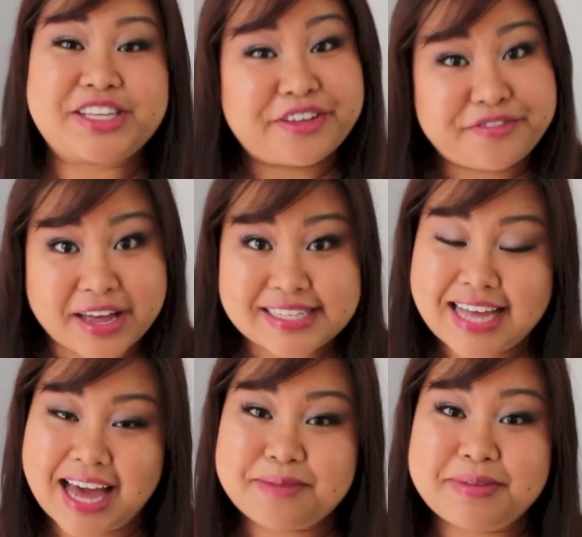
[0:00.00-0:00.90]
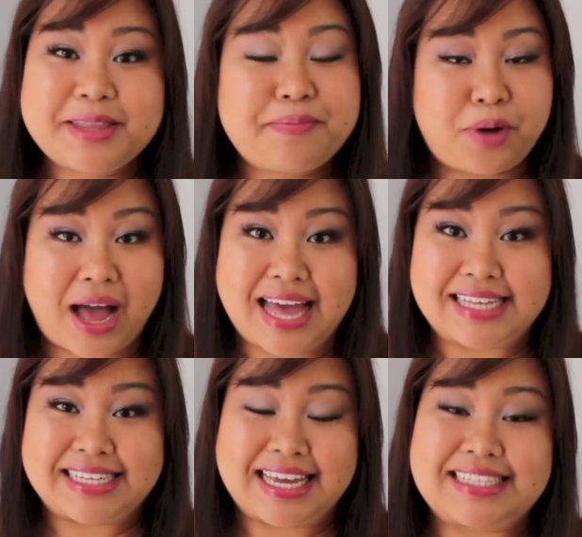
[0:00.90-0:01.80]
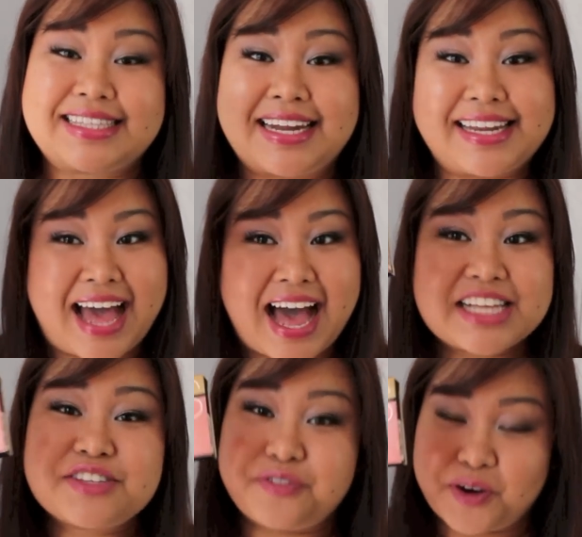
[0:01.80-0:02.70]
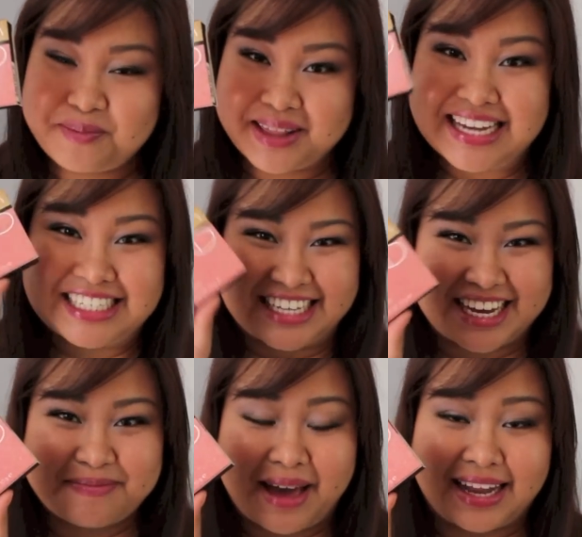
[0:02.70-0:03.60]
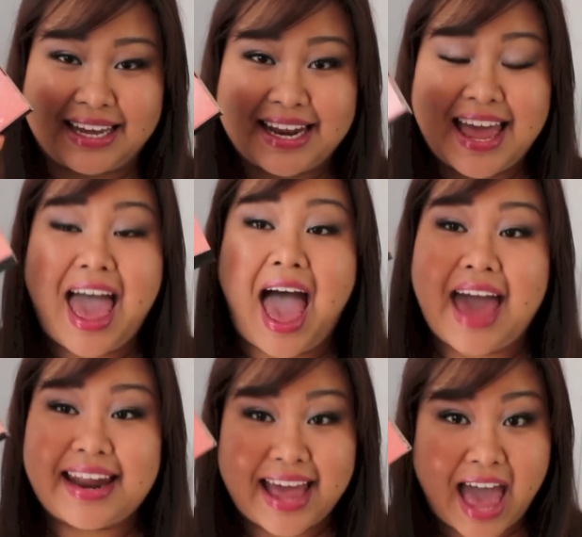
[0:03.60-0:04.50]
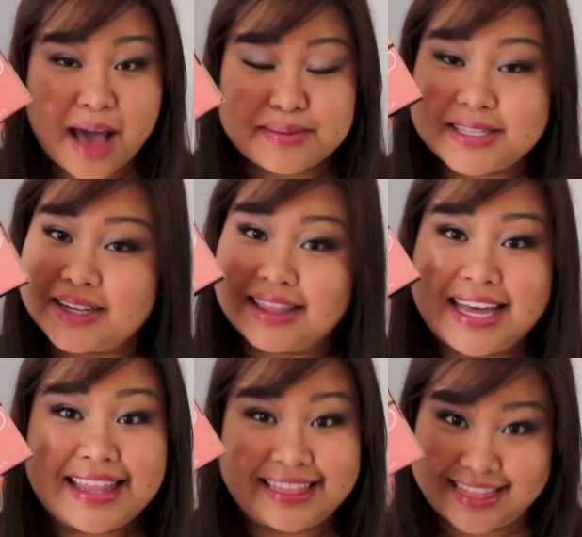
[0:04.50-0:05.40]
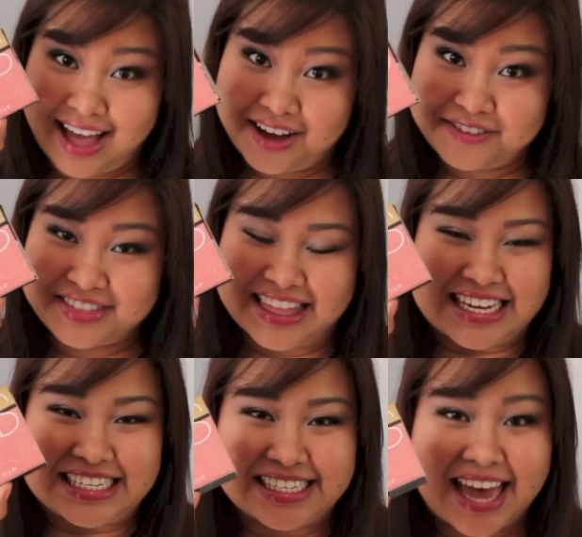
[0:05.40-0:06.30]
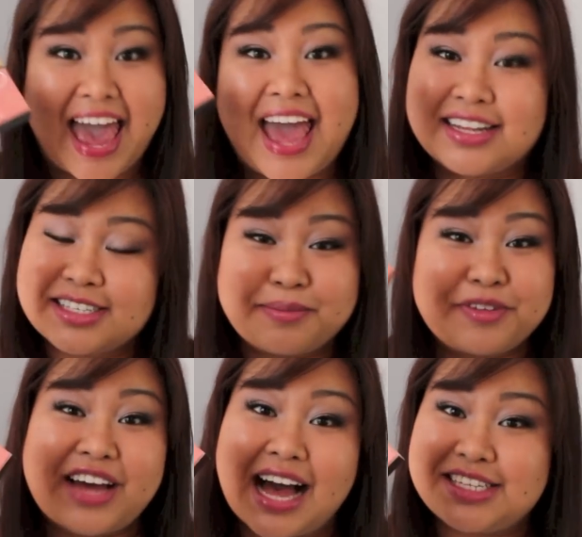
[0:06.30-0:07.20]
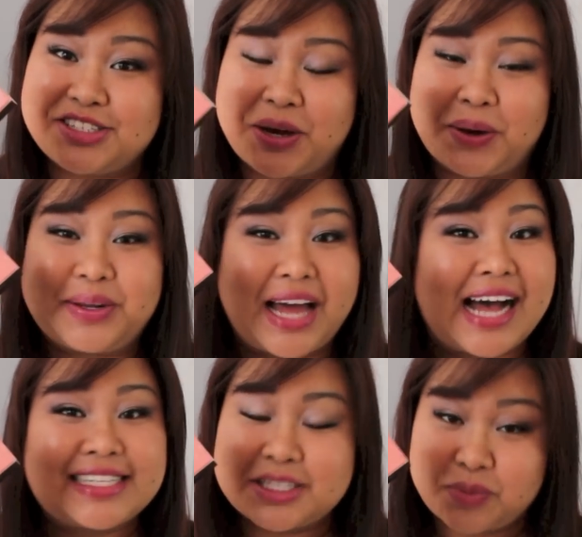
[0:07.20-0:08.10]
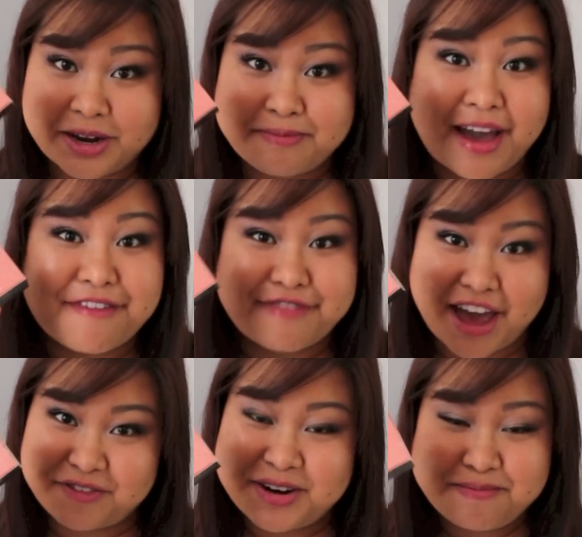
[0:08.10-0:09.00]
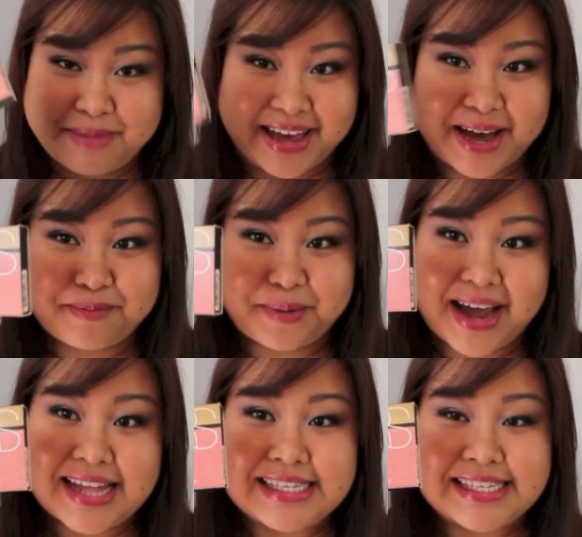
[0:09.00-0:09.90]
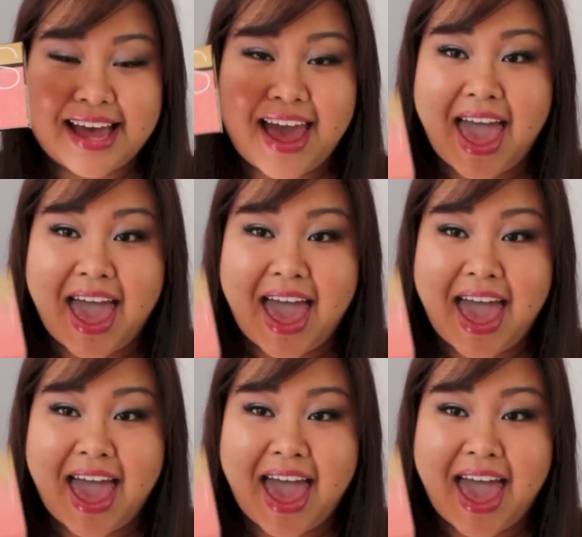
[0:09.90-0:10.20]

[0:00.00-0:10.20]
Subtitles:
So the first item in the prize is the NARS 4-Play Cheek Palette. And I absolutely love this. And some of you guys know NARS is one of my favorite makeup brands.